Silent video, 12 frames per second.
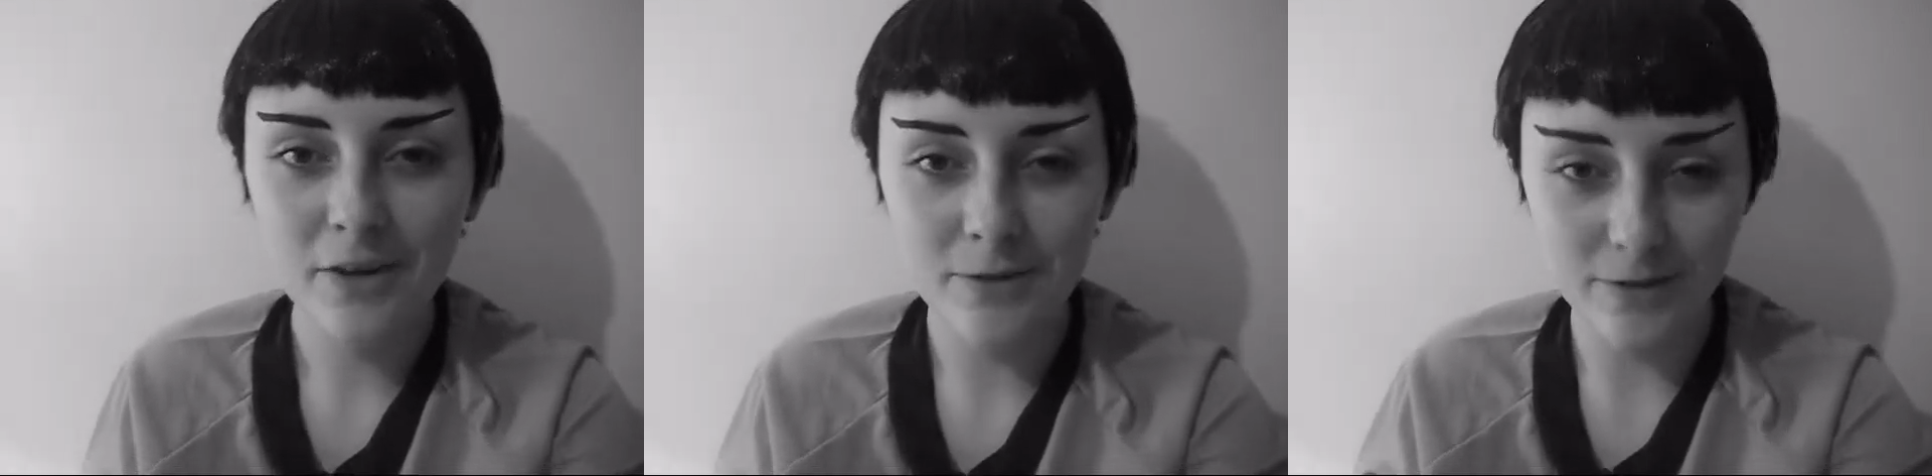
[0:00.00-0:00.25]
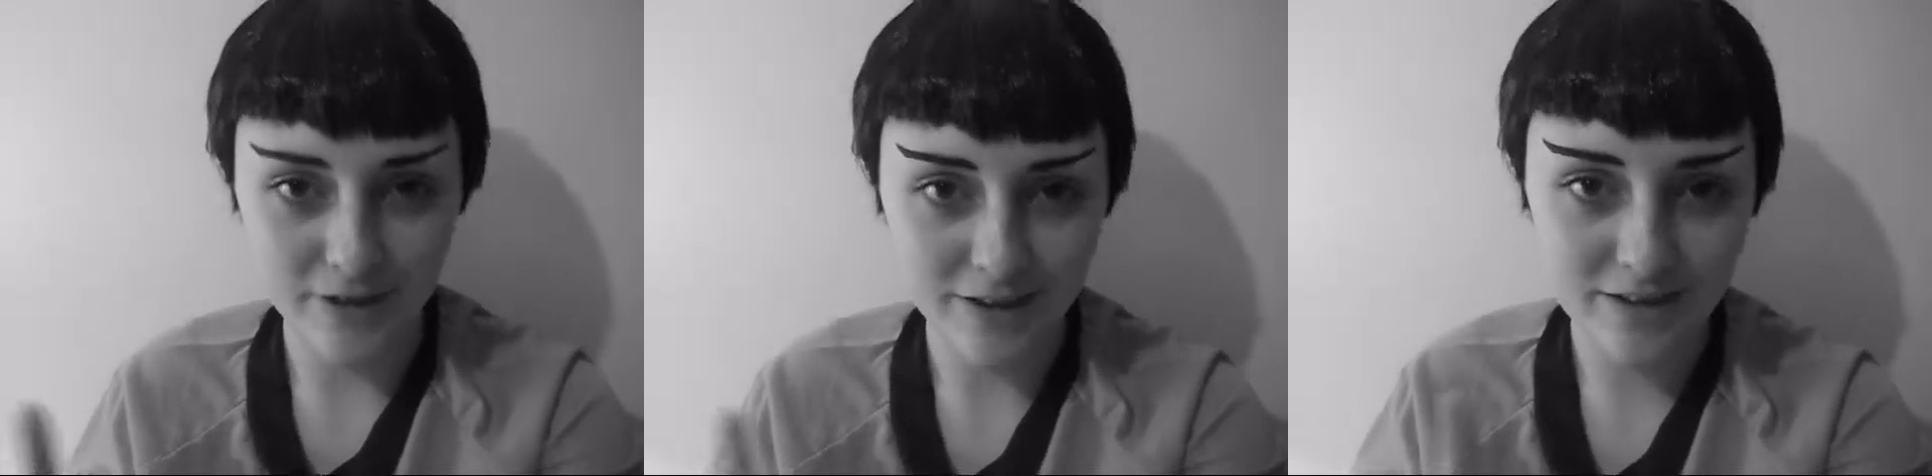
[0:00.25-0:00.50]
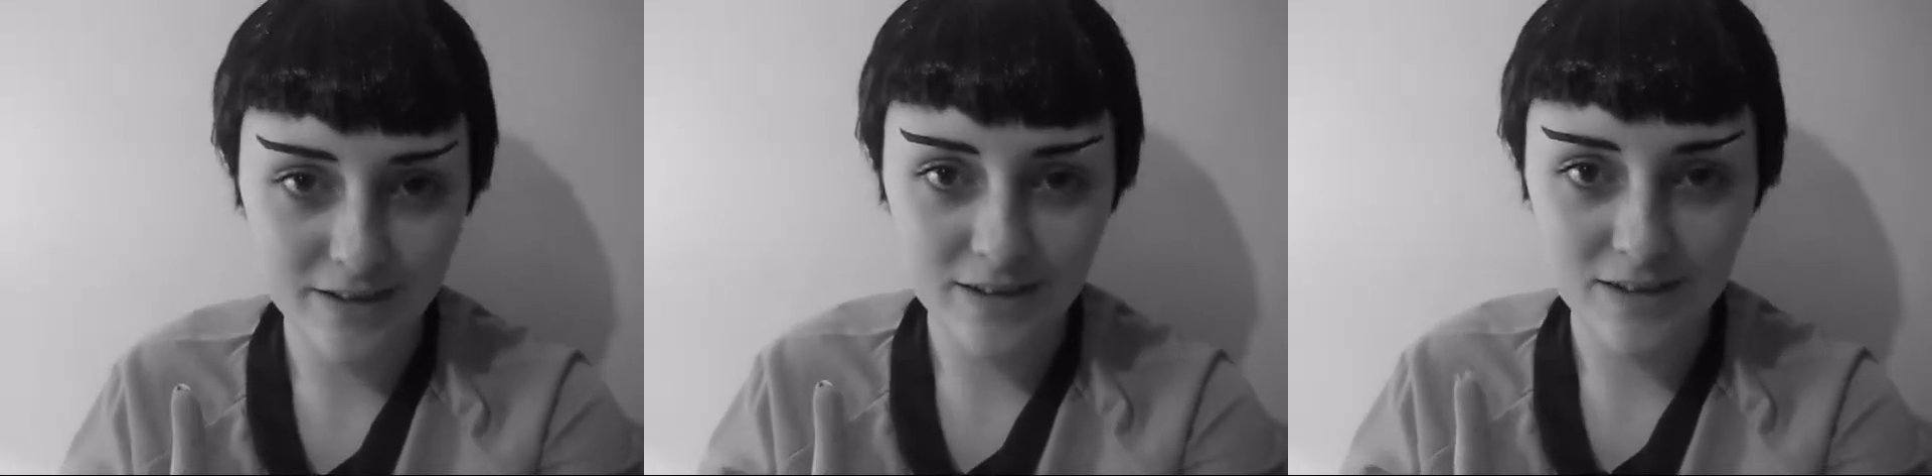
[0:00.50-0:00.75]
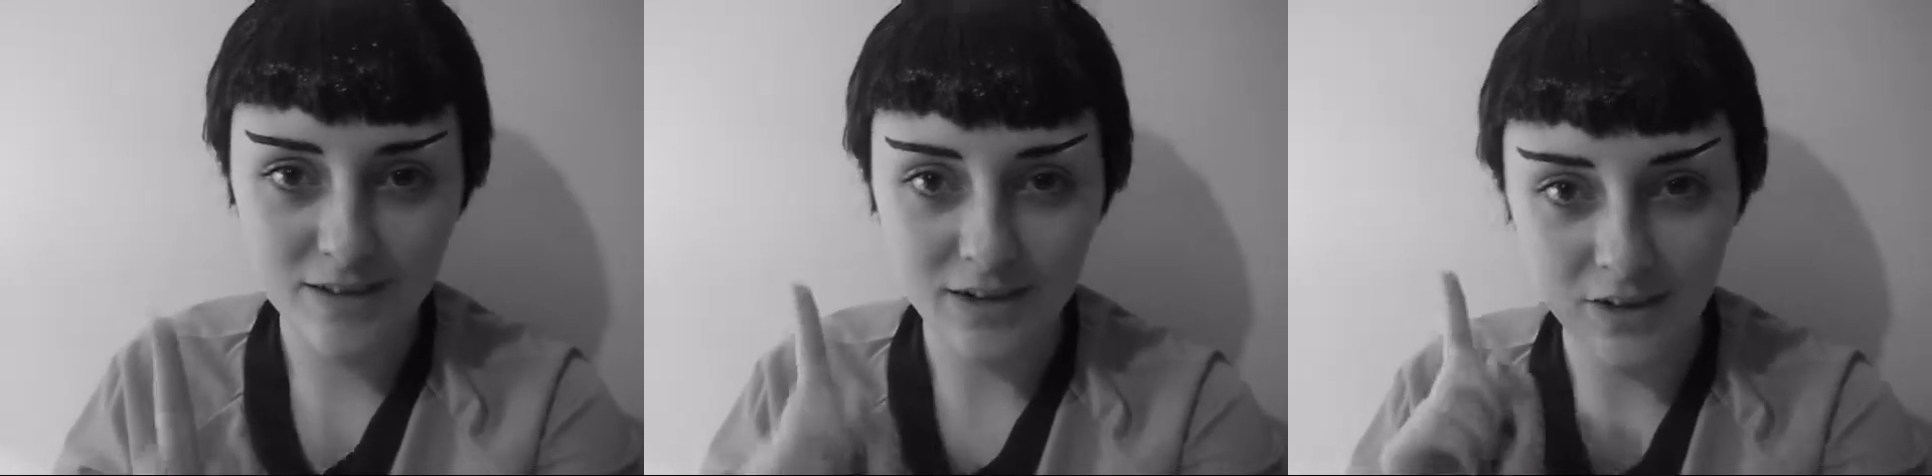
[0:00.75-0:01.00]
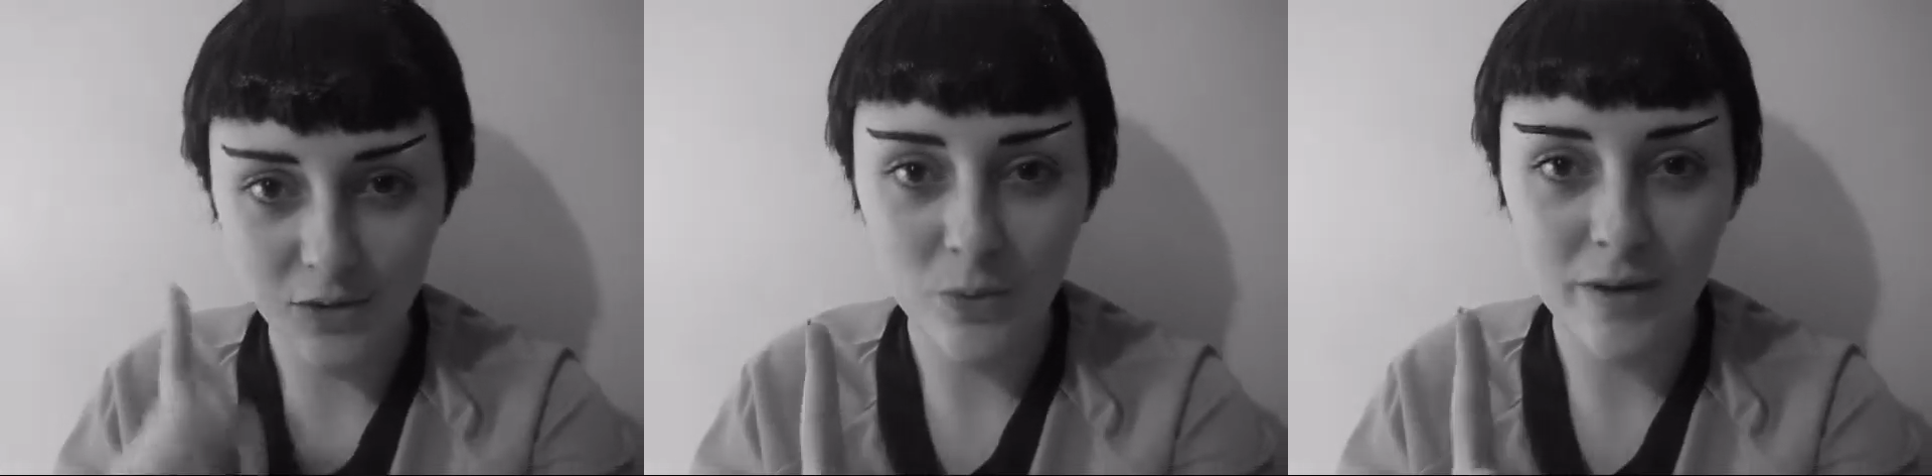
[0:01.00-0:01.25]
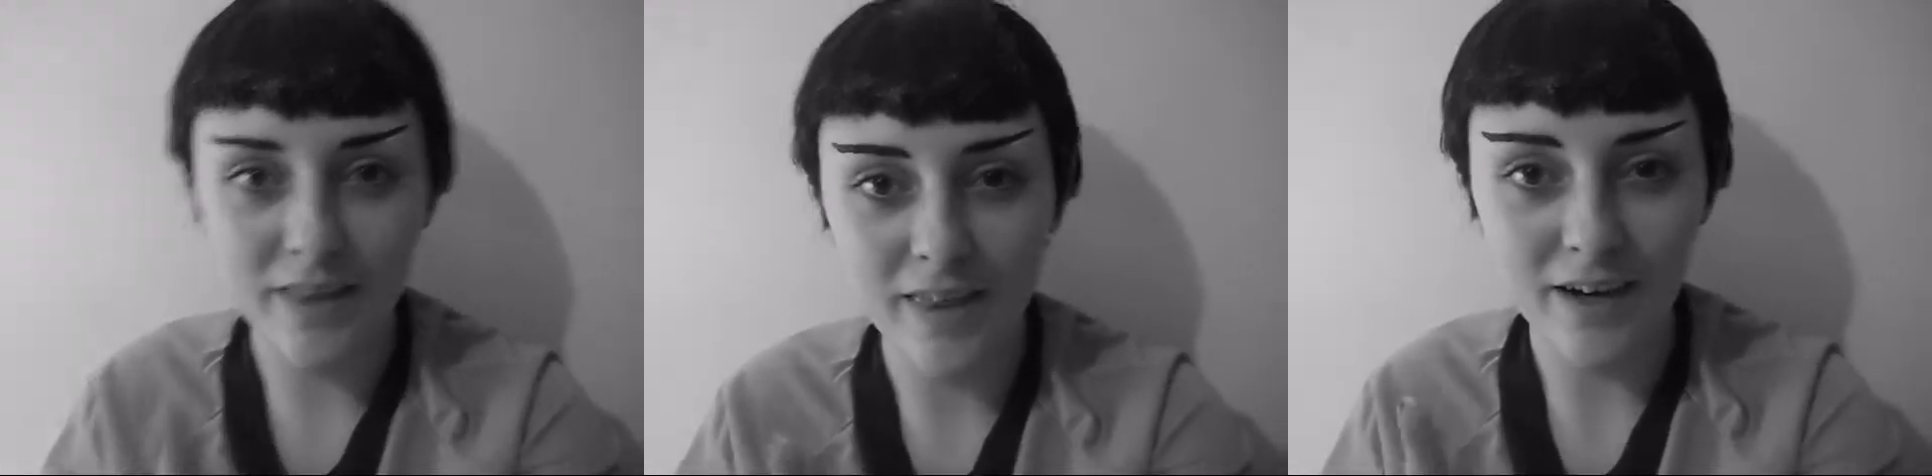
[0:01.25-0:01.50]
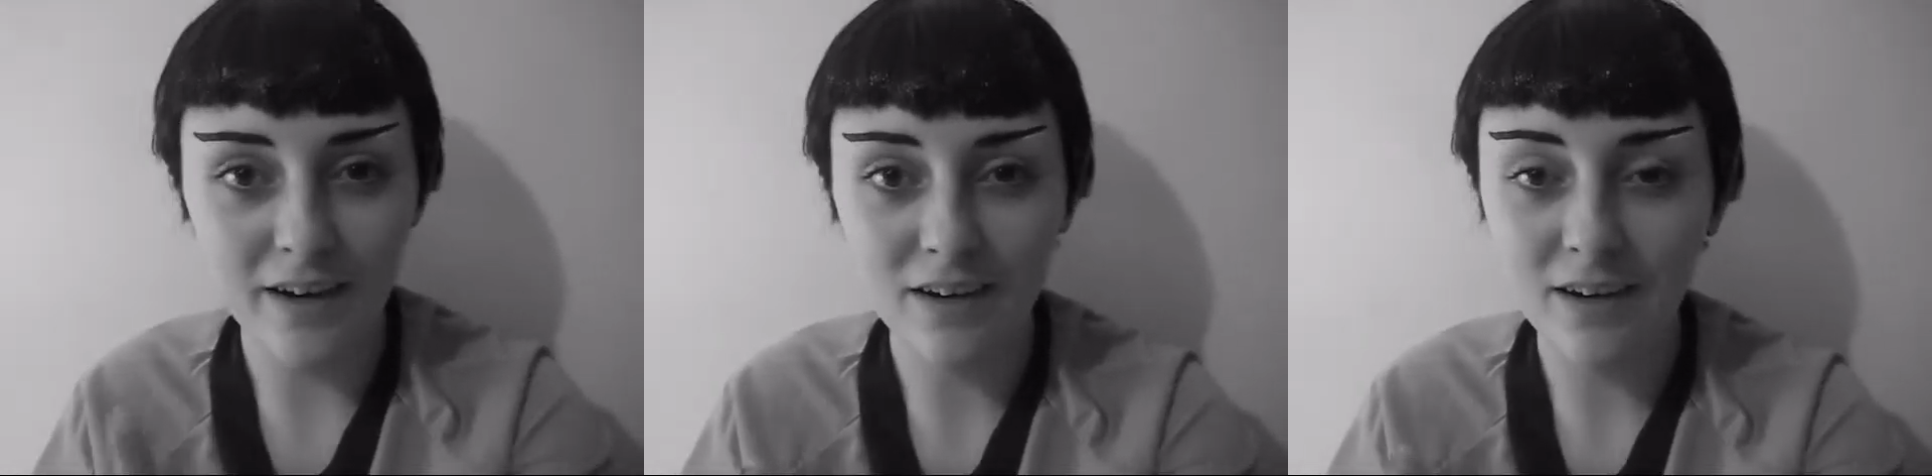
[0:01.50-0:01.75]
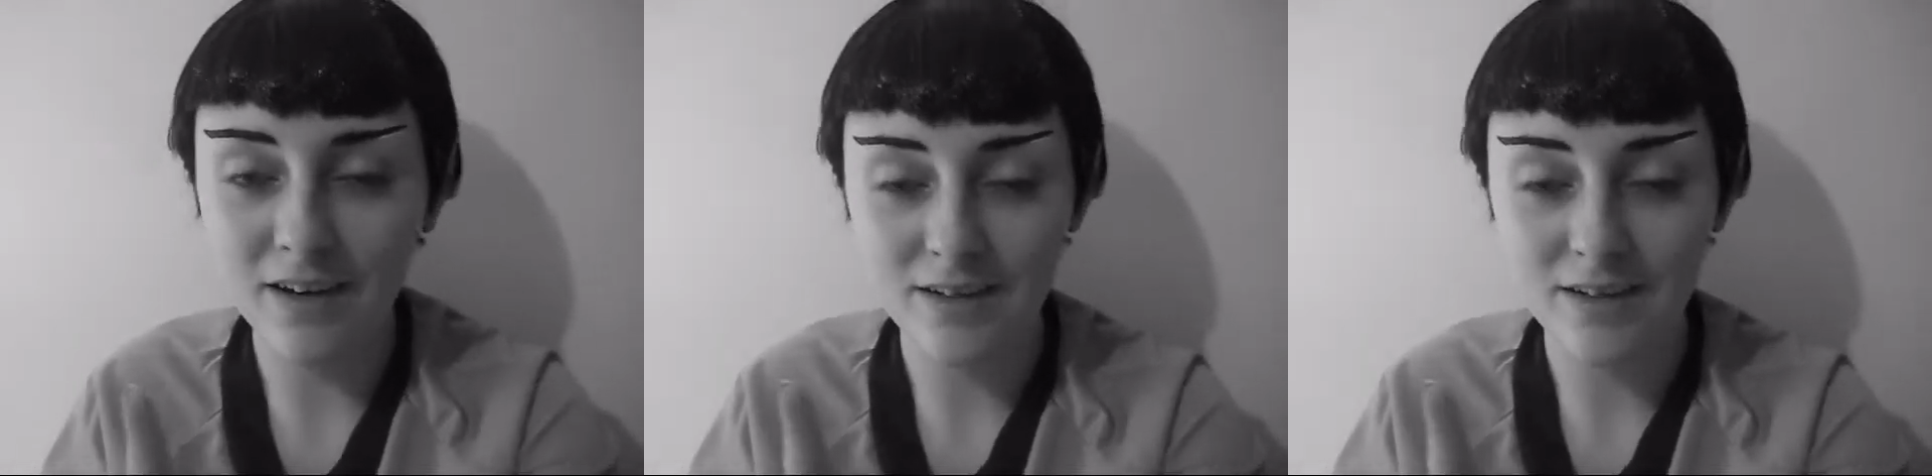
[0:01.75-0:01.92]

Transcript: First, on the way there,